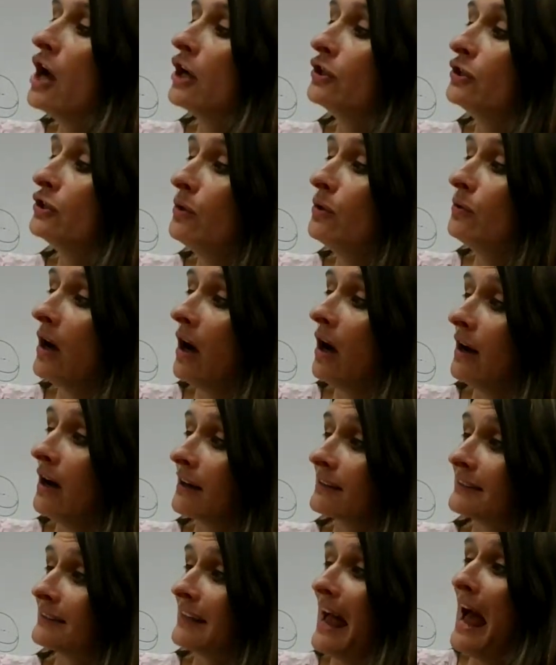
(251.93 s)
Two
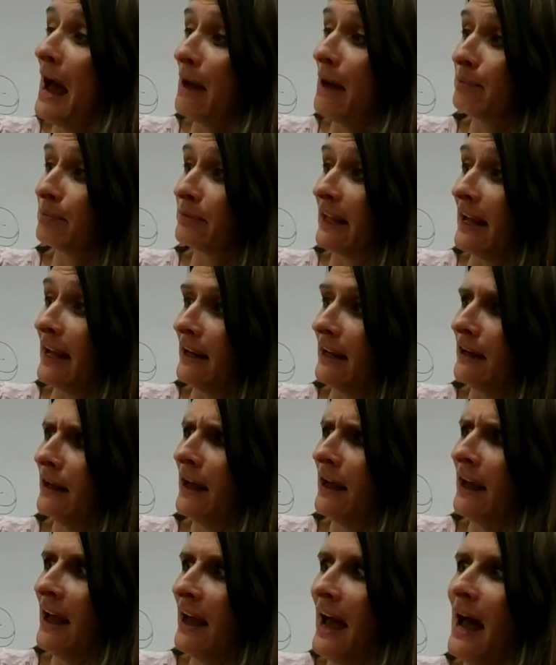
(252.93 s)
dogs at play,
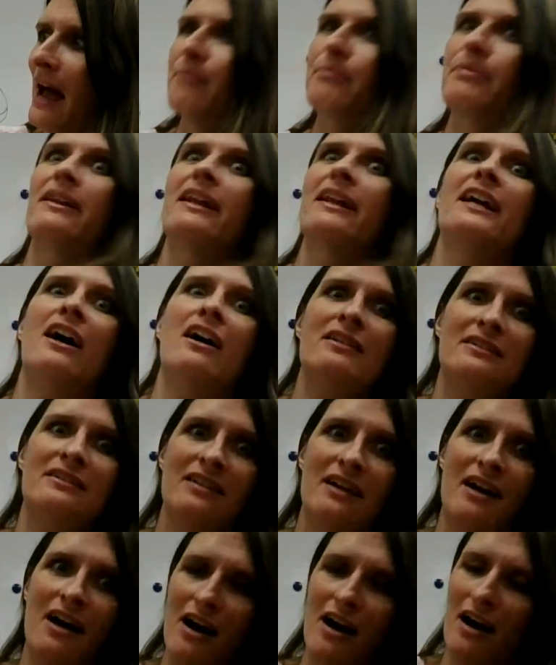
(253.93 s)
at play on
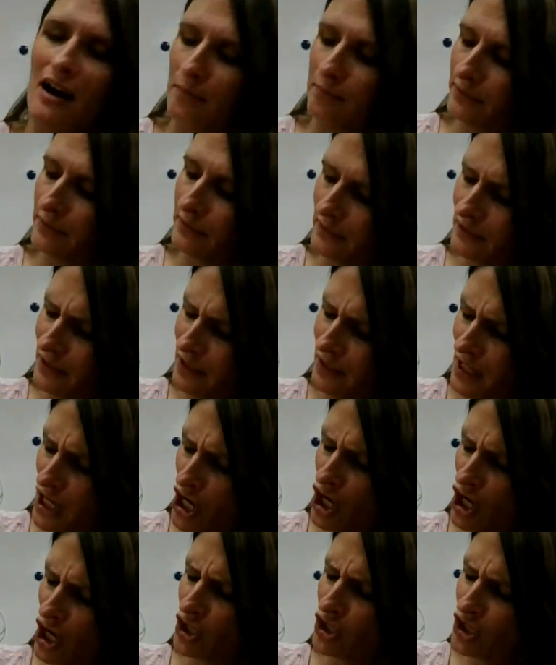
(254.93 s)
top.
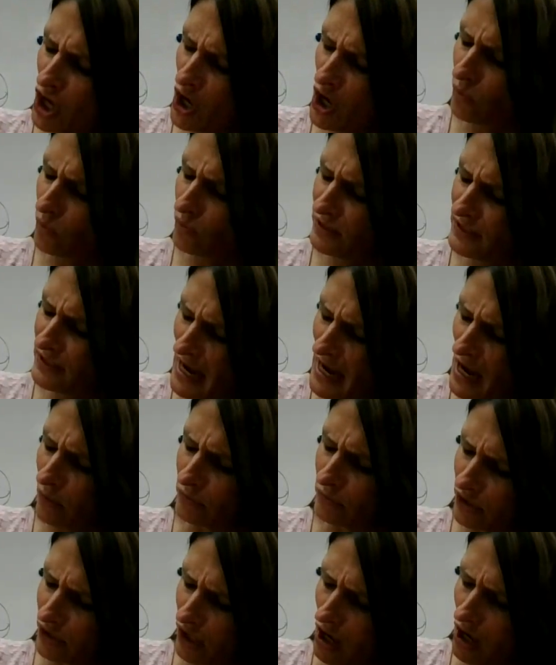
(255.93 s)
Go down,
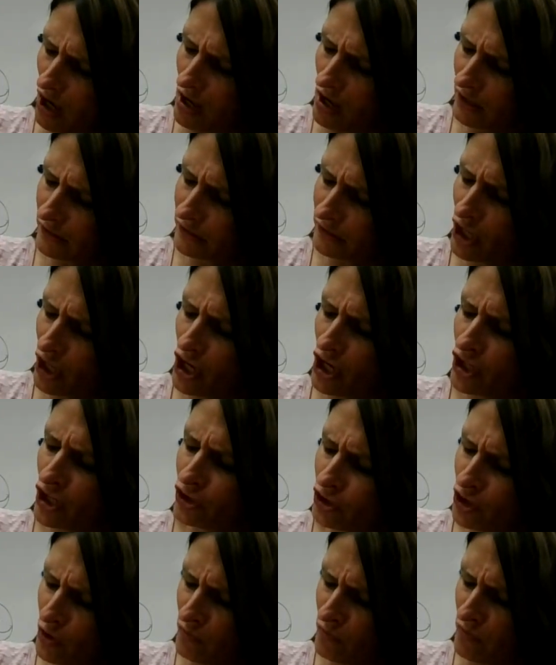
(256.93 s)
dogs!
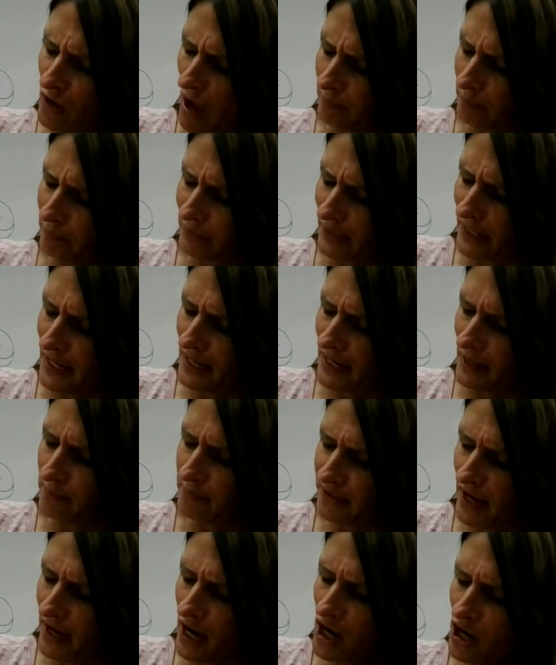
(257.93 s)
Do not play up
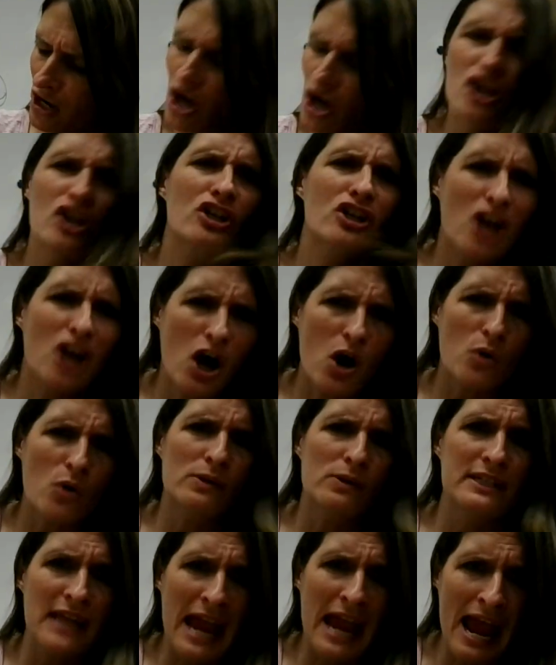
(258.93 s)
there! Go
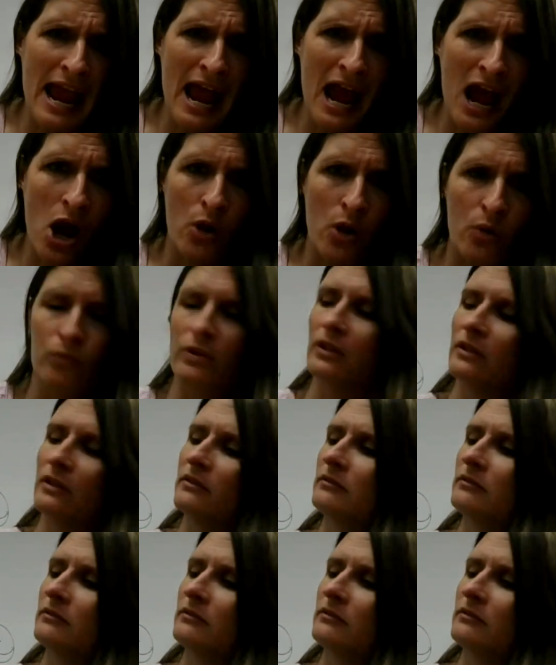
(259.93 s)
down!